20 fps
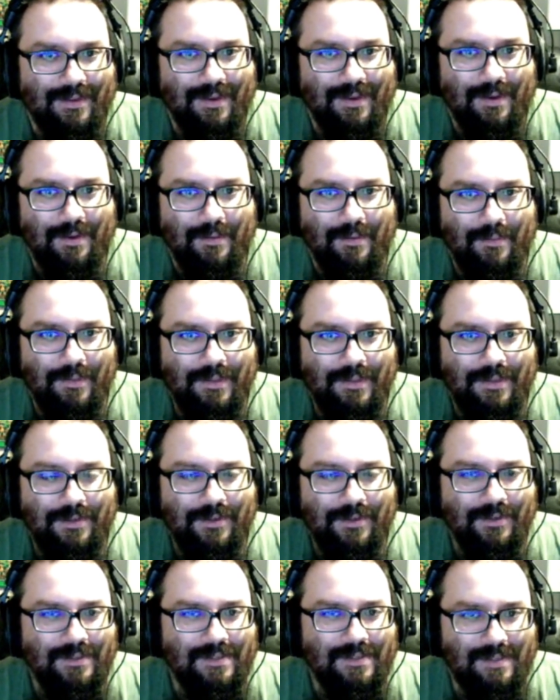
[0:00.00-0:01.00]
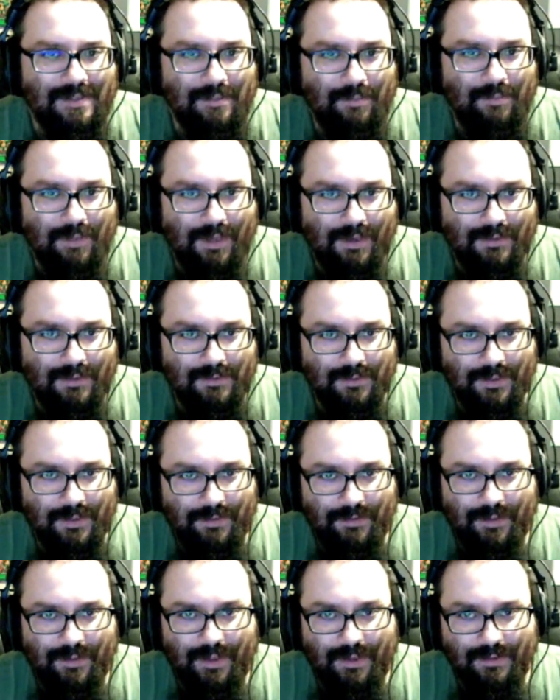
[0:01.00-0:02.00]
Did you notice the ziplocs weren't even
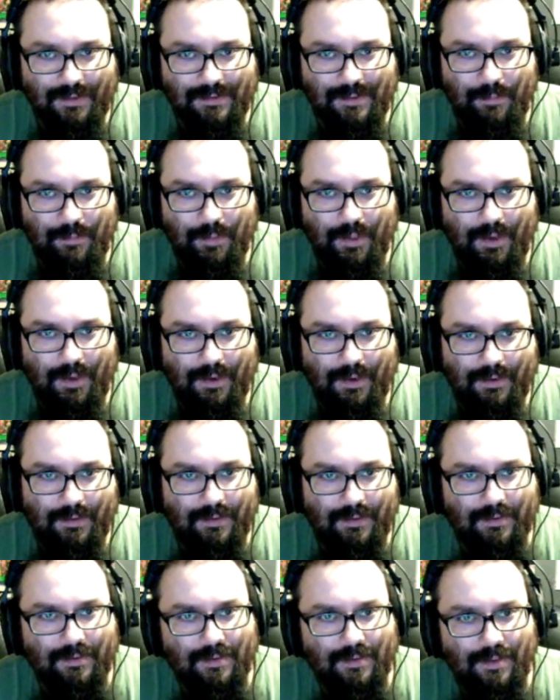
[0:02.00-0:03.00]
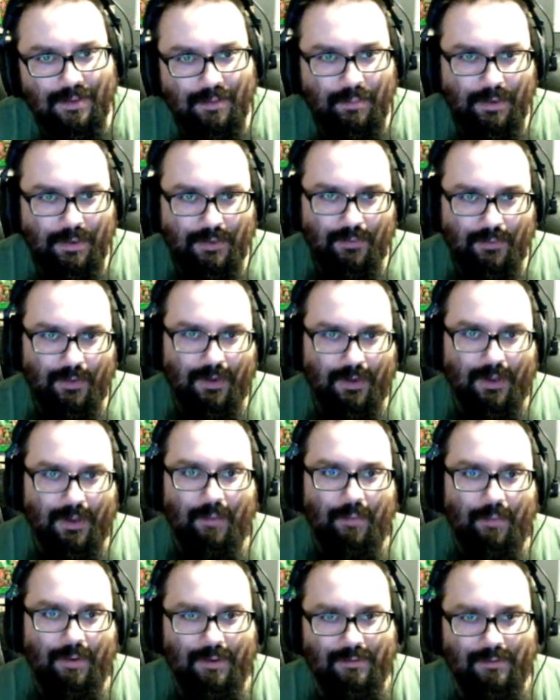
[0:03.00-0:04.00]
like ziplocked? He picked one
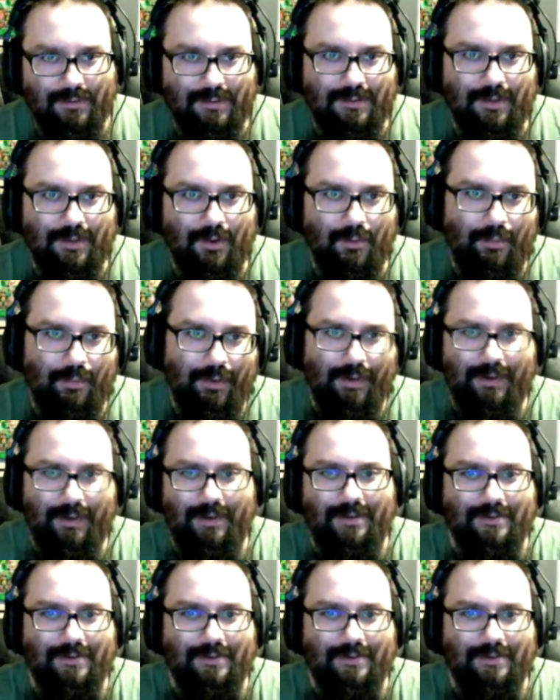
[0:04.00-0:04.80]
up and it was open.